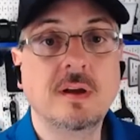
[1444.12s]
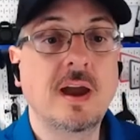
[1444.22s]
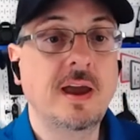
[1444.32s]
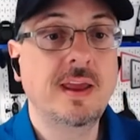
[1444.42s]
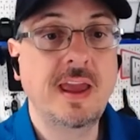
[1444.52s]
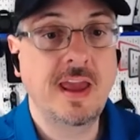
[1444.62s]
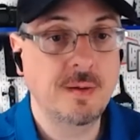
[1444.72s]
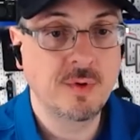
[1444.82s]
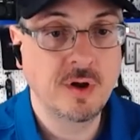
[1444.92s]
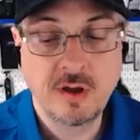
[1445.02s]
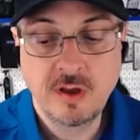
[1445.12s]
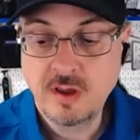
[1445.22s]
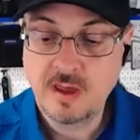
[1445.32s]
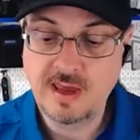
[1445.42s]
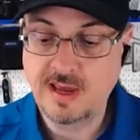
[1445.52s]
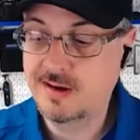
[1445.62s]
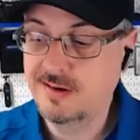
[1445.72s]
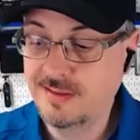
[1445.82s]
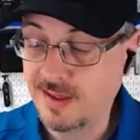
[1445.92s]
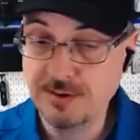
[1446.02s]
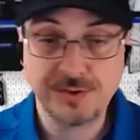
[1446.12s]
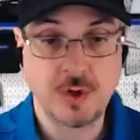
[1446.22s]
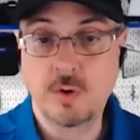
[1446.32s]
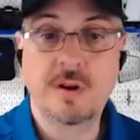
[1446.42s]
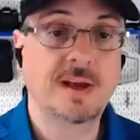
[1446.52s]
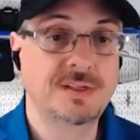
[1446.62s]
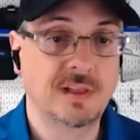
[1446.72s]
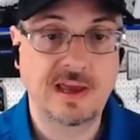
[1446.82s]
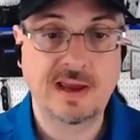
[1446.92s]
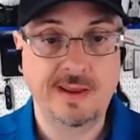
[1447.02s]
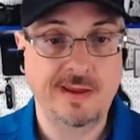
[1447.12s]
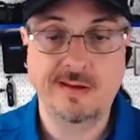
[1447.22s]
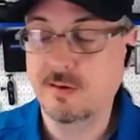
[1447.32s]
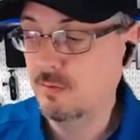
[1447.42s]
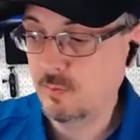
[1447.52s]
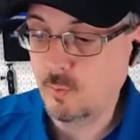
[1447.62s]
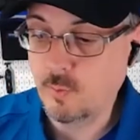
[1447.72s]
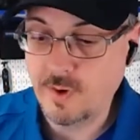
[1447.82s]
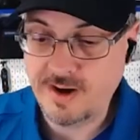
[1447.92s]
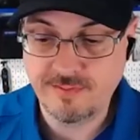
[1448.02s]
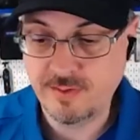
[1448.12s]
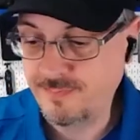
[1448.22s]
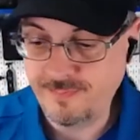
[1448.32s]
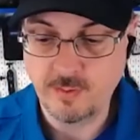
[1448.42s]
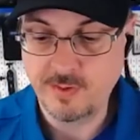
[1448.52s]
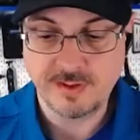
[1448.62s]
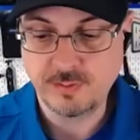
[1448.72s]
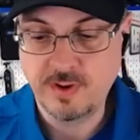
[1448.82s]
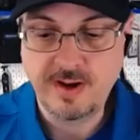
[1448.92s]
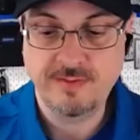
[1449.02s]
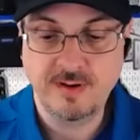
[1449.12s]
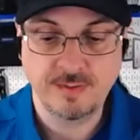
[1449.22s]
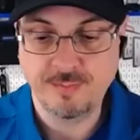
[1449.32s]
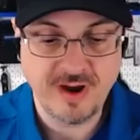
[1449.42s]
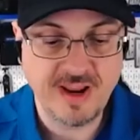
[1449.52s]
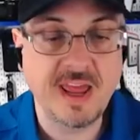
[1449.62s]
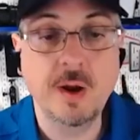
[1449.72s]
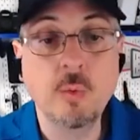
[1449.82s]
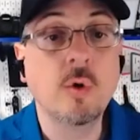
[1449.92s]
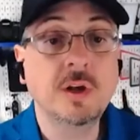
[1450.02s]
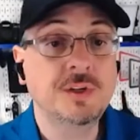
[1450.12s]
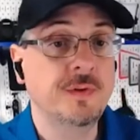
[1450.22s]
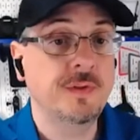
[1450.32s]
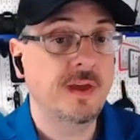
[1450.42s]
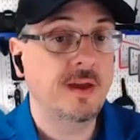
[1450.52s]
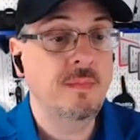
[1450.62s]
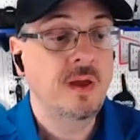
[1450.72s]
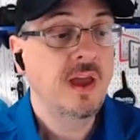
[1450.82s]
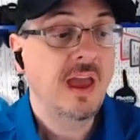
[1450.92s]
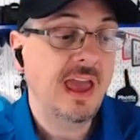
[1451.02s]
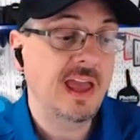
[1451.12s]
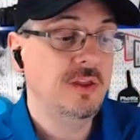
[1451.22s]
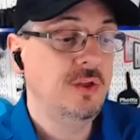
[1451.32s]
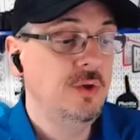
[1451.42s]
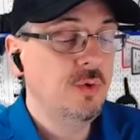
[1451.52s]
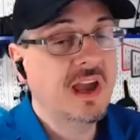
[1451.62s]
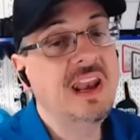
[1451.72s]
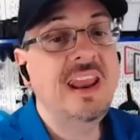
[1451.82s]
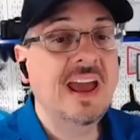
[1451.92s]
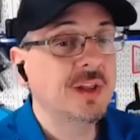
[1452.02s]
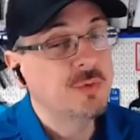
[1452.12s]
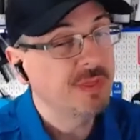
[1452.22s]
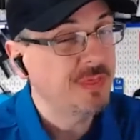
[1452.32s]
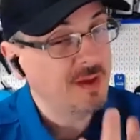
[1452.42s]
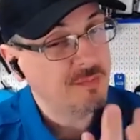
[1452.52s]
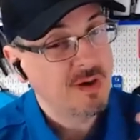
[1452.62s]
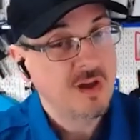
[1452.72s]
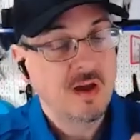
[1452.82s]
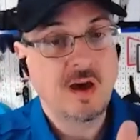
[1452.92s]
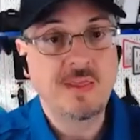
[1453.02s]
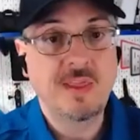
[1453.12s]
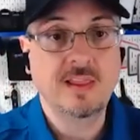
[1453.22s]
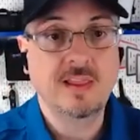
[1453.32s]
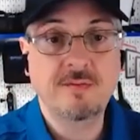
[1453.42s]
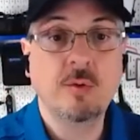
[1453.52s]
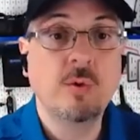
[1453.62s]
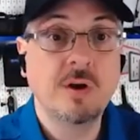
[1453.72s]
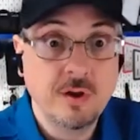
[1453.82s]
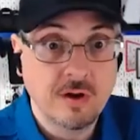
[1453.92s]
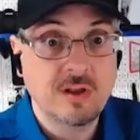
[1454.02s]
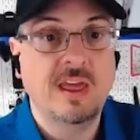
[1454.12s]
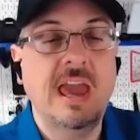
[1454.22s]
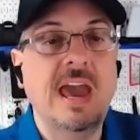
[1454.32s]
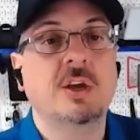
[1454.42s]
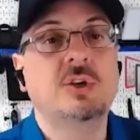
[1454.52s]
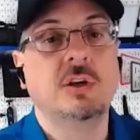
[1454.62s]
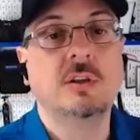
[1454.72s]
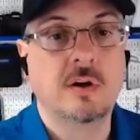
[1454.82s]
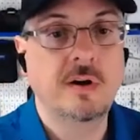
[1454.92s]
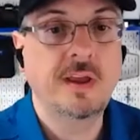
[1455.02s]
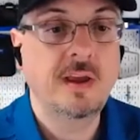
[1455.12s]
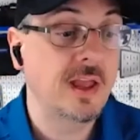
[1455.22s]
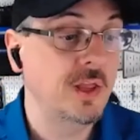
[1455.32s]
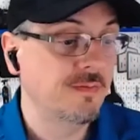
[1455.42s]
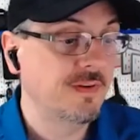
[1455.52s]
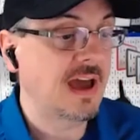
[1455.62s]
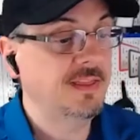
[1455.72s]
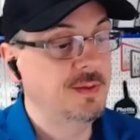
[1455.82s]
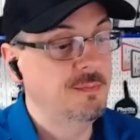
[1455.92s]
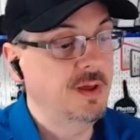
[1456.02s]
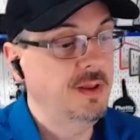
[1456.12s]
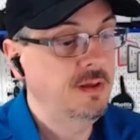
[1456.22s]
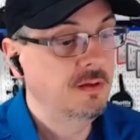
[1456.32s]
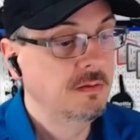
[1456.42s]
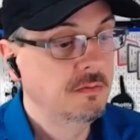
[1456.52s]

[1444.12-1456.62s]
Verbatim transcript: kind of camera and they use Godox lighting or whatever, Phottix, whatever brand, and it works for them and you connect with them on that level where you're like actually learning and you've got the money,